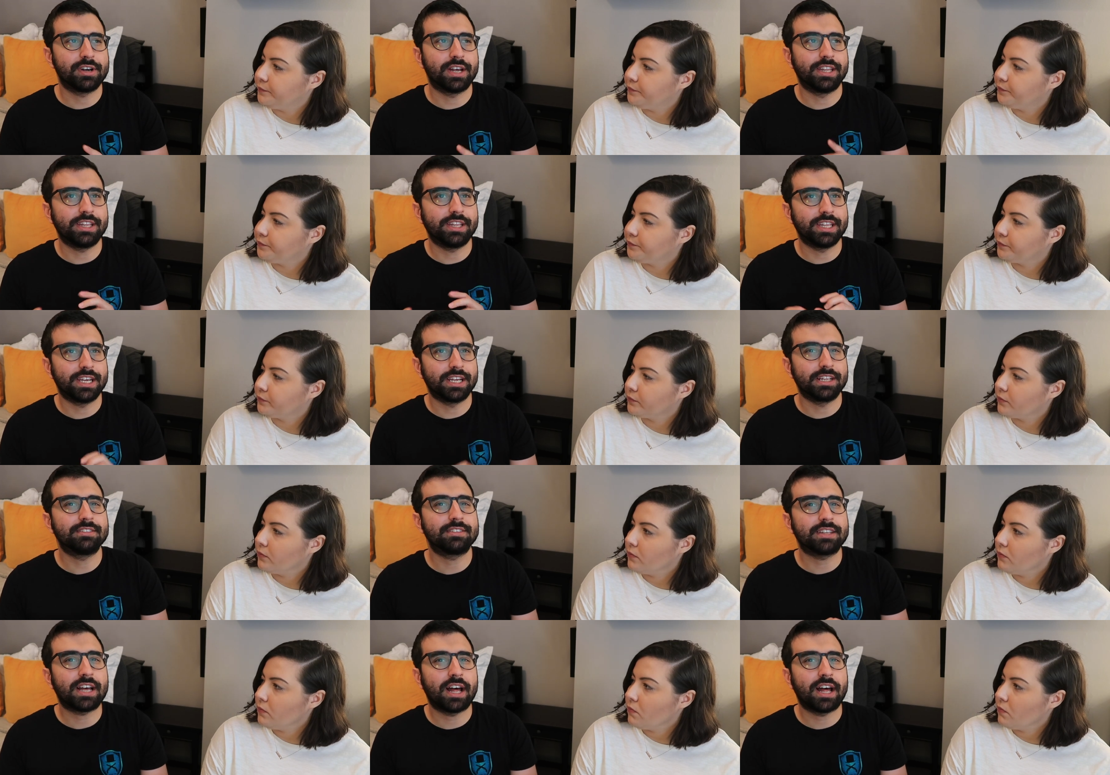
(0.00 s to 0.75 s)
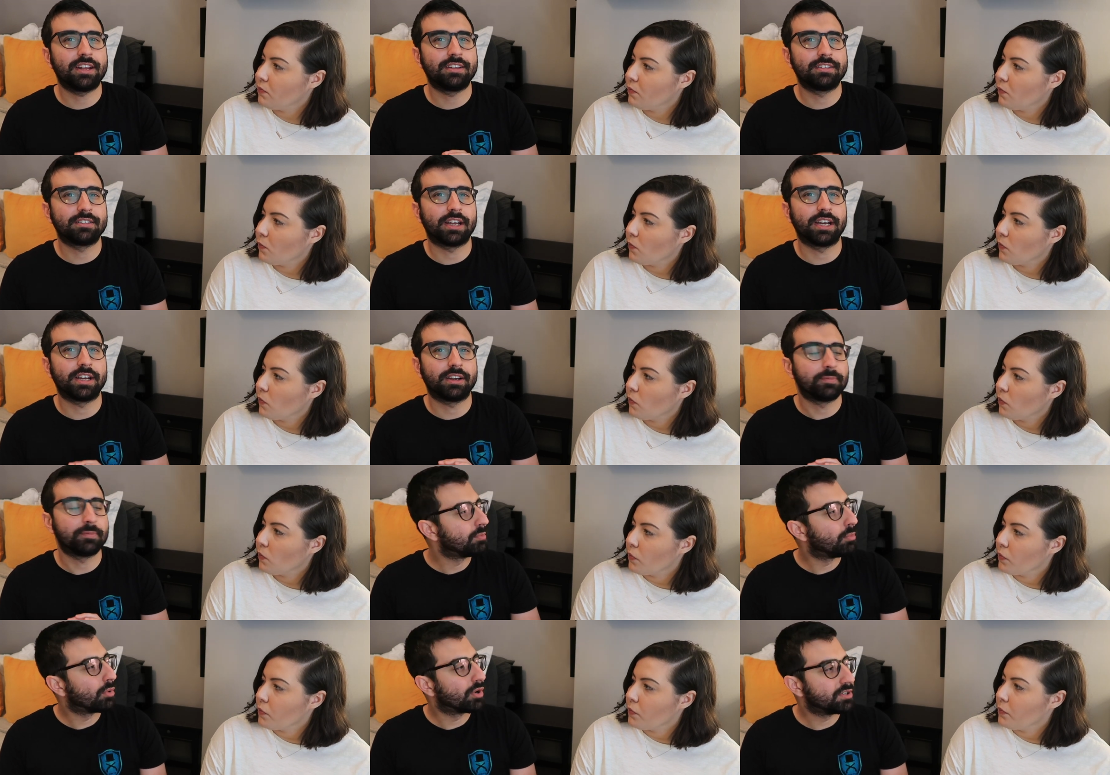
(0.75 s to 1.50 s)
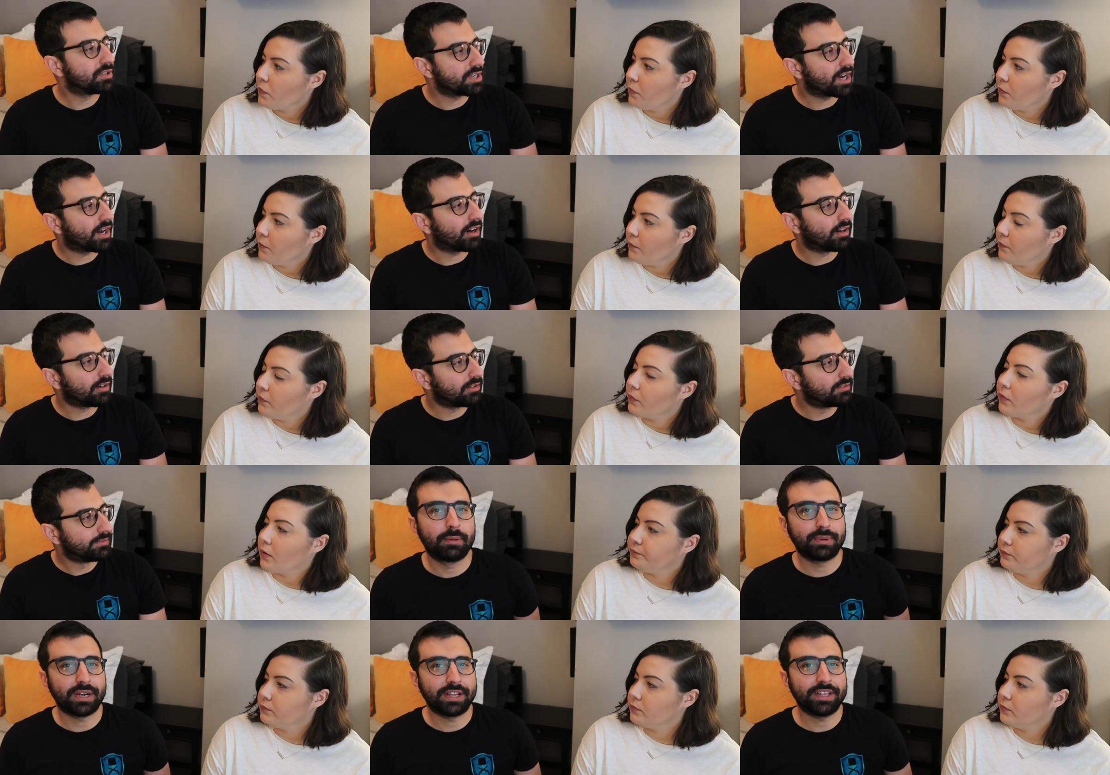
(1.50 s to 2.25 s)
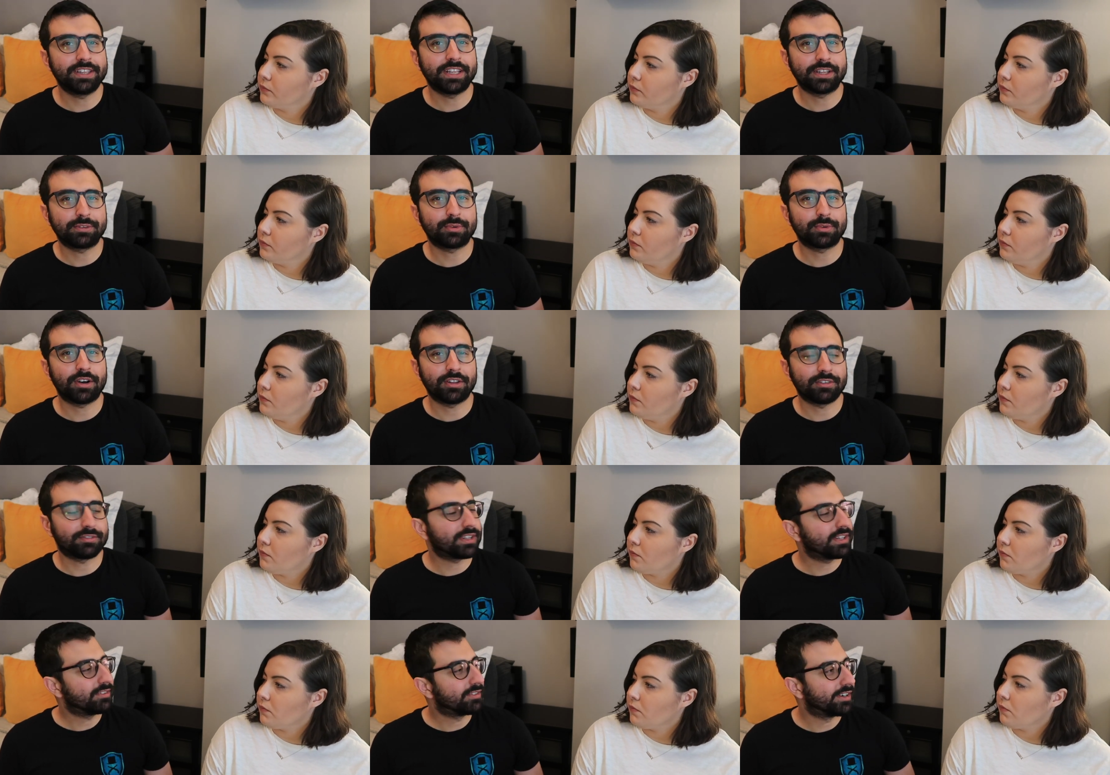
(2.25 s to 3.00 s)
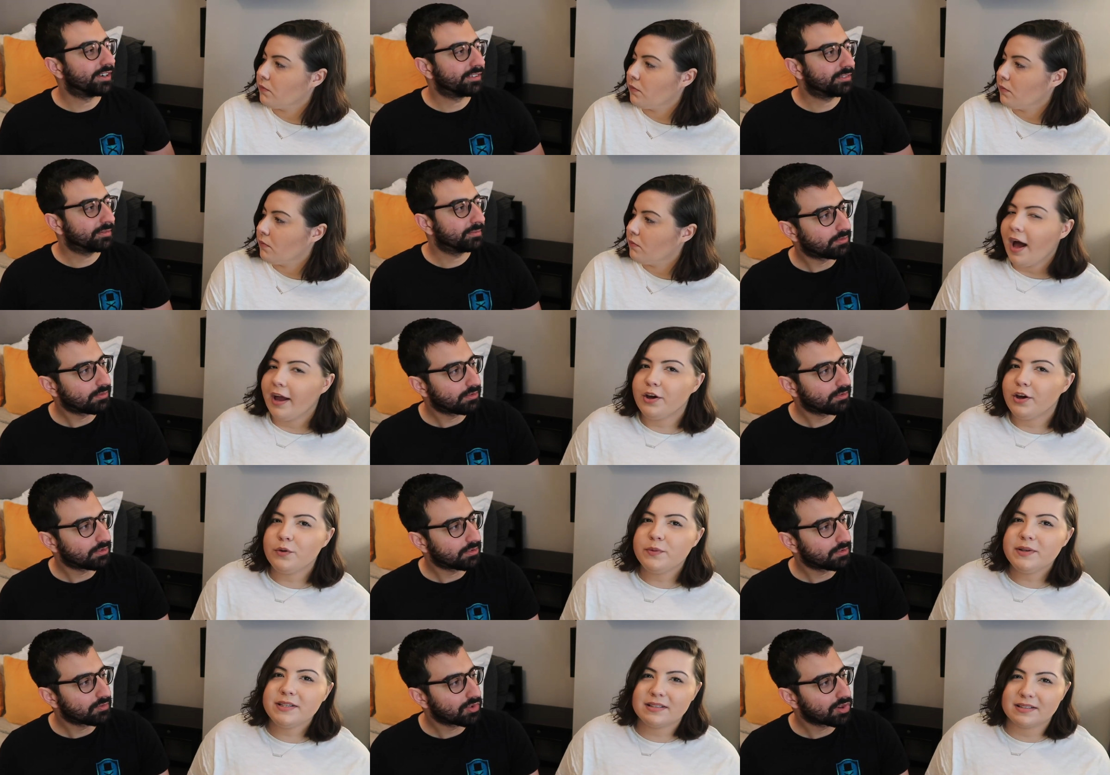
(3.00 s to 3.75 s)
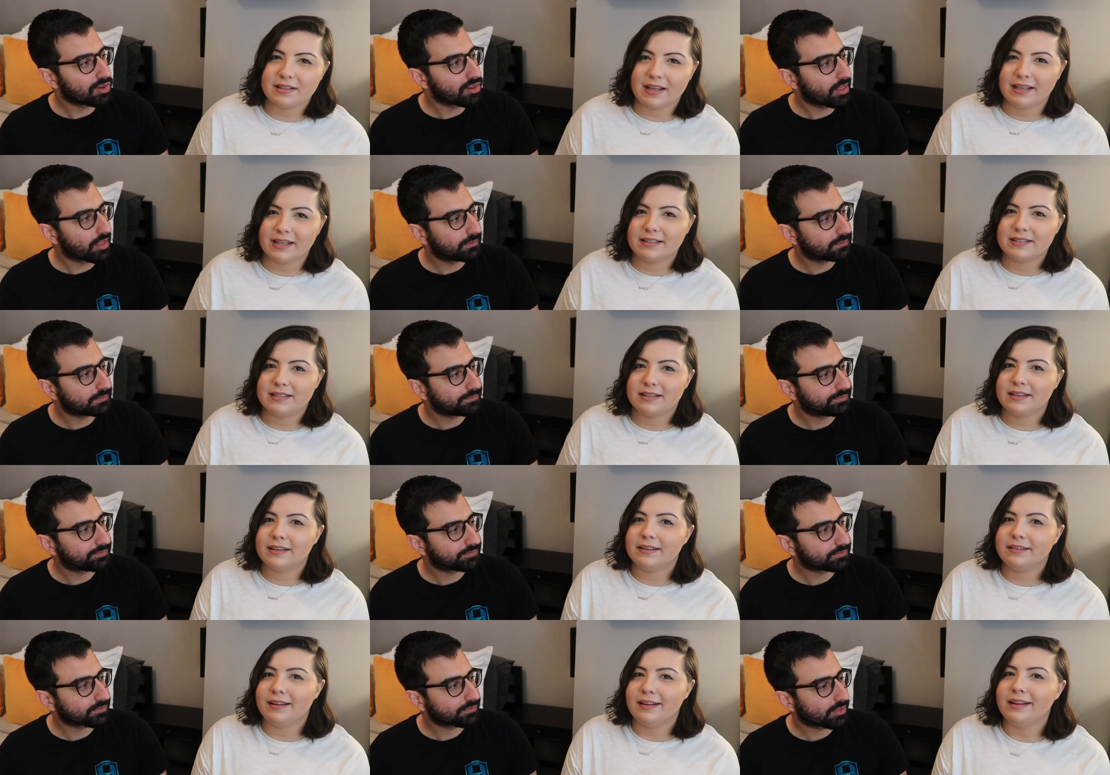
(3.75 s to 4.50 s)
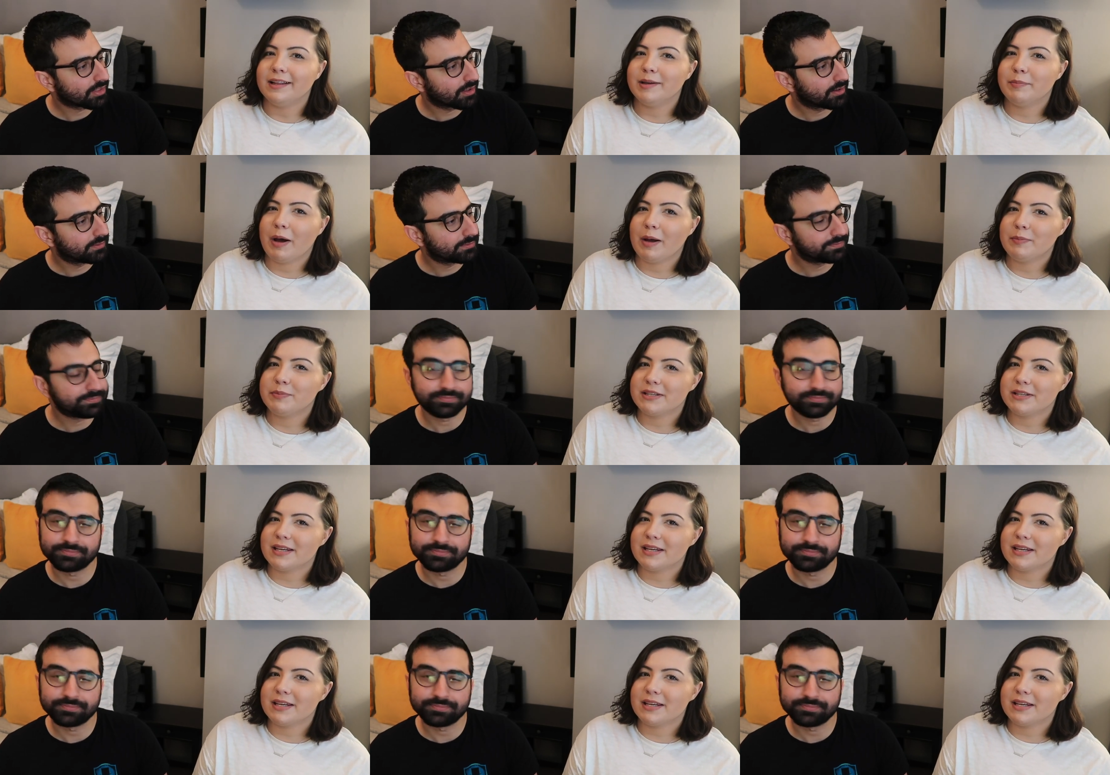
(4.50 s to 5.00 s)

Speaker 1: and then the inside is like more dull but i think that's where all the flavor is
Speaker 2: i always liked lollipops